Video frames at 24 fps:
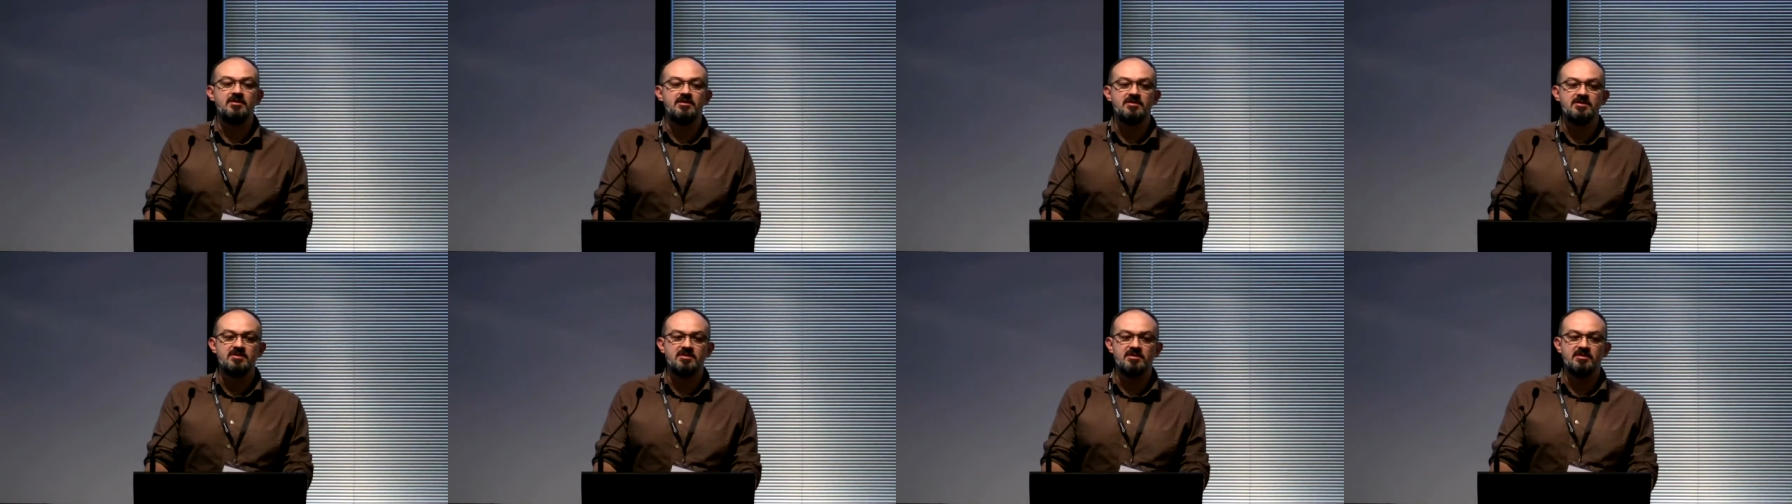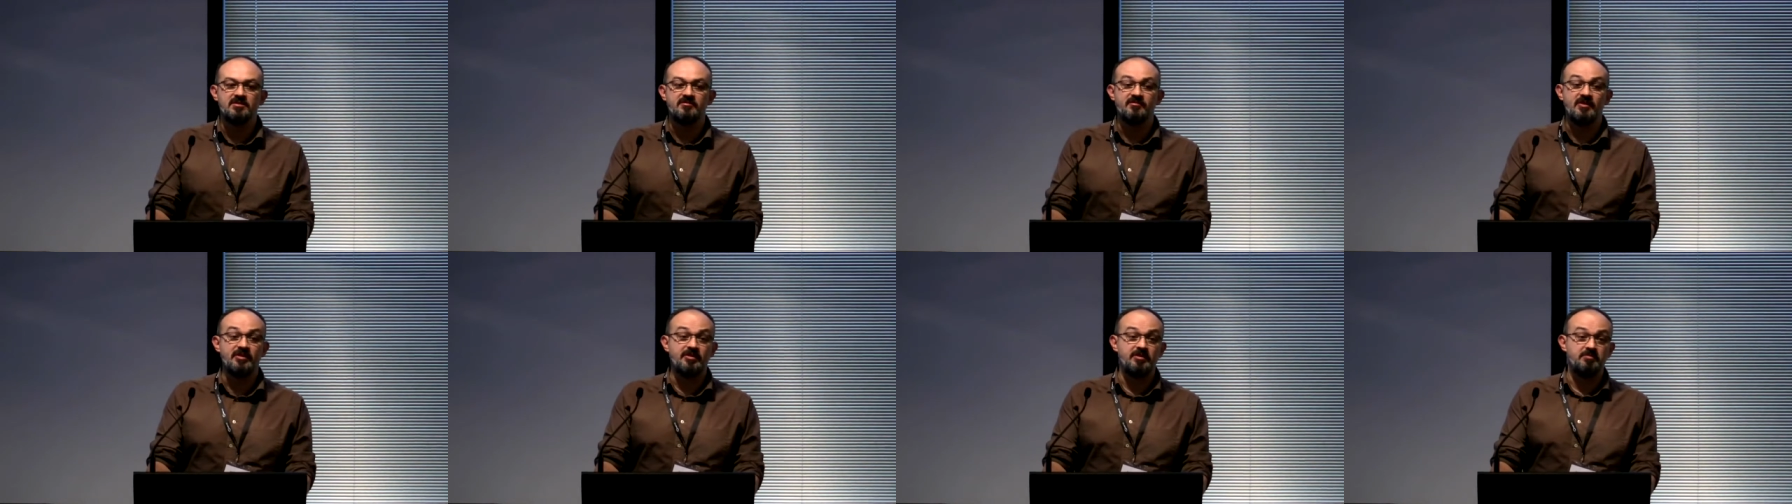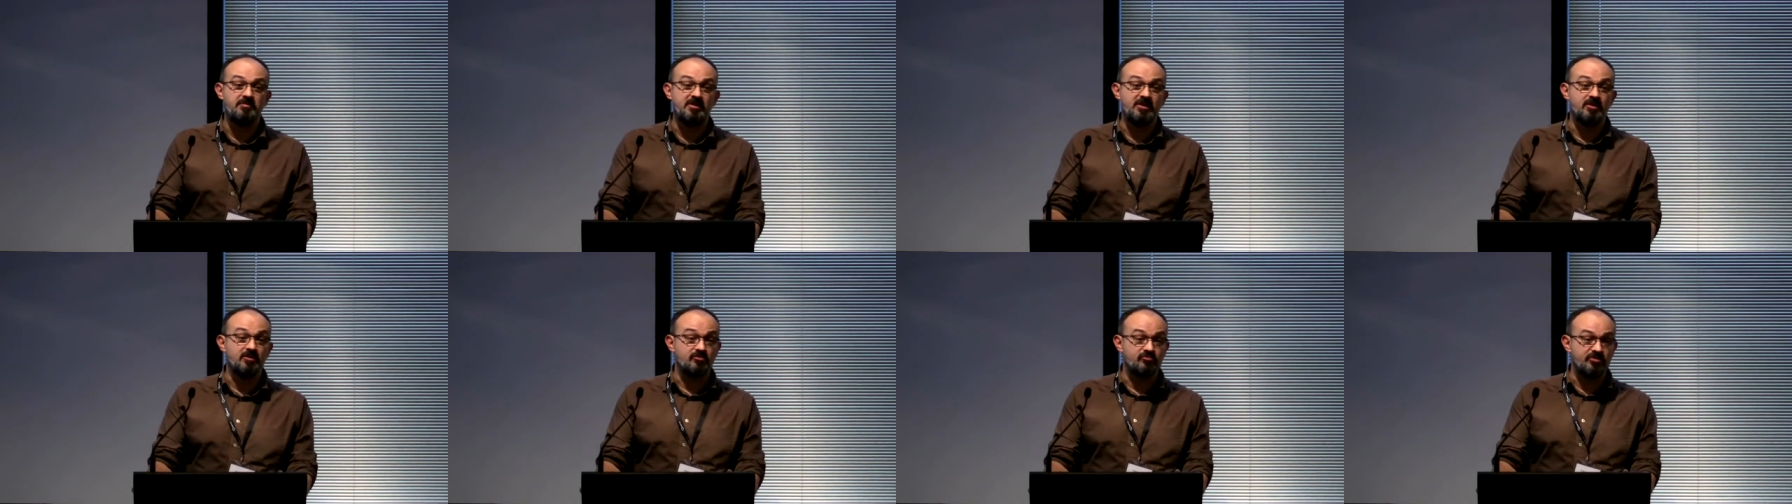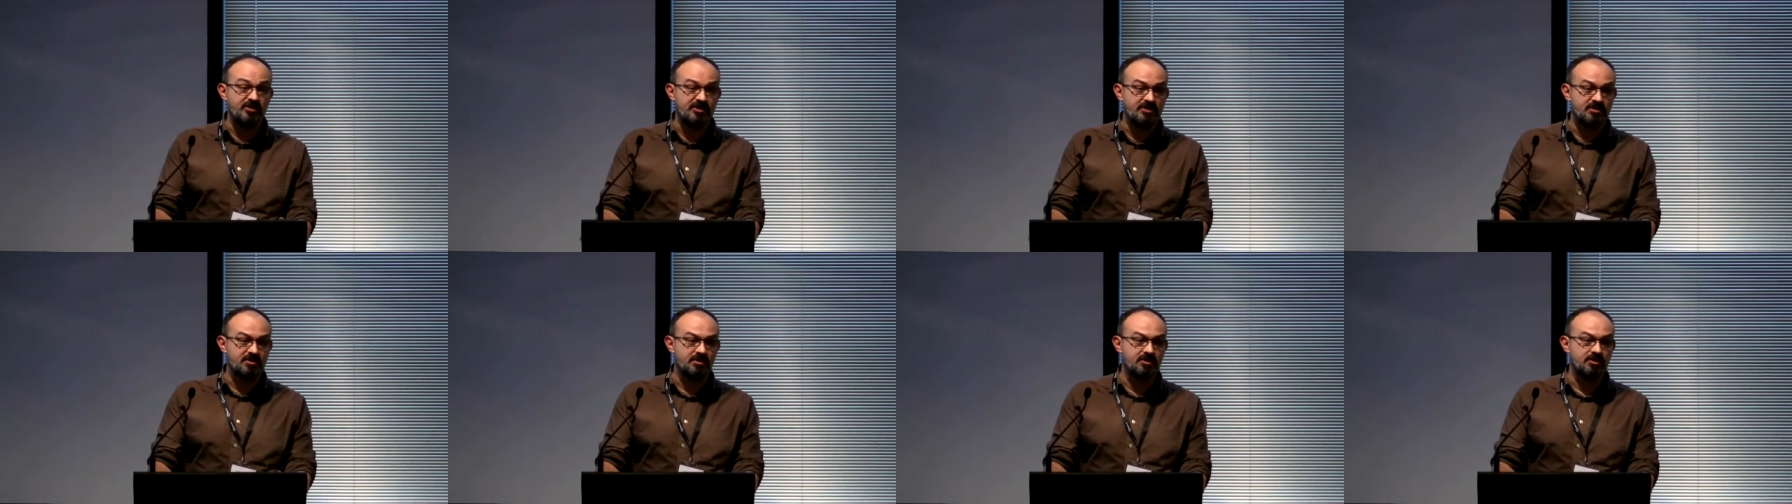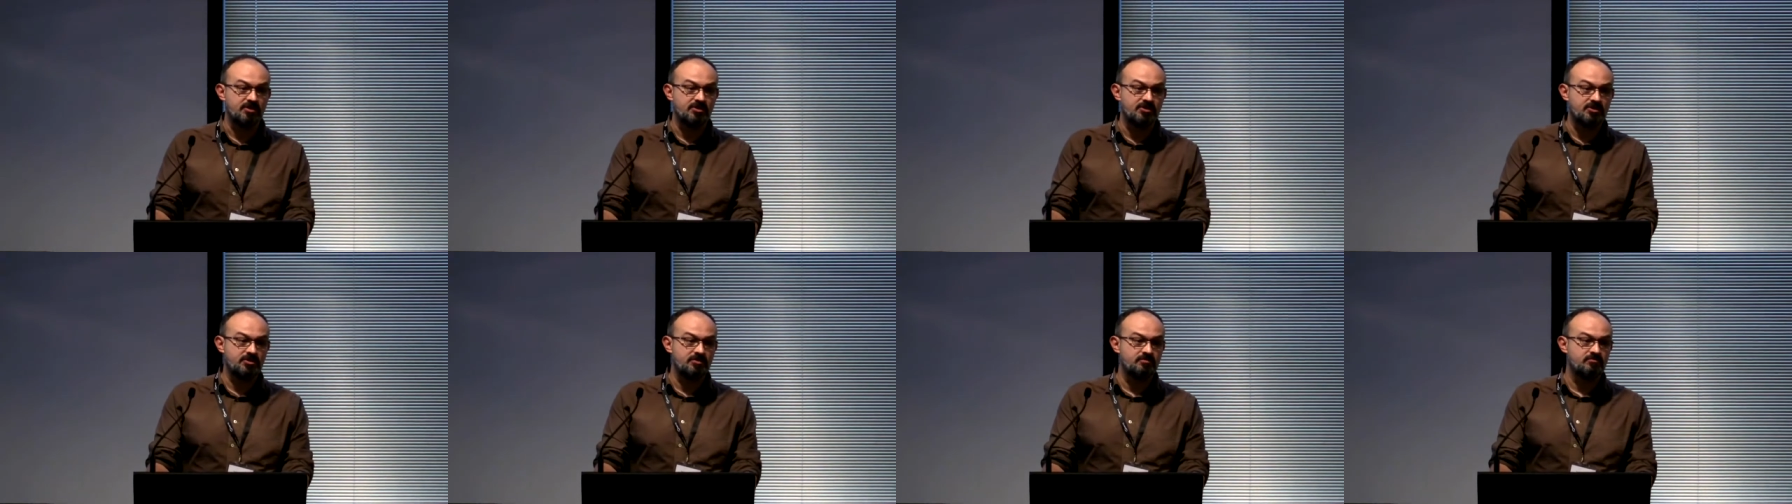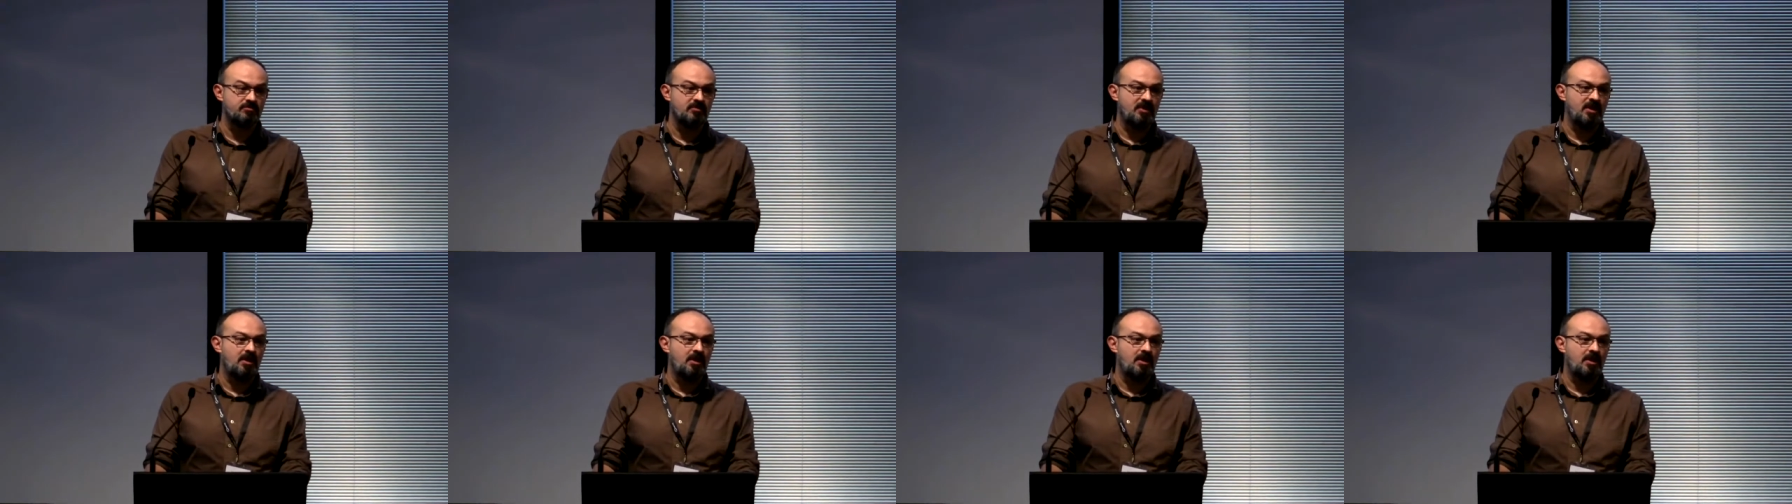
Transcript: is uh, very big on research.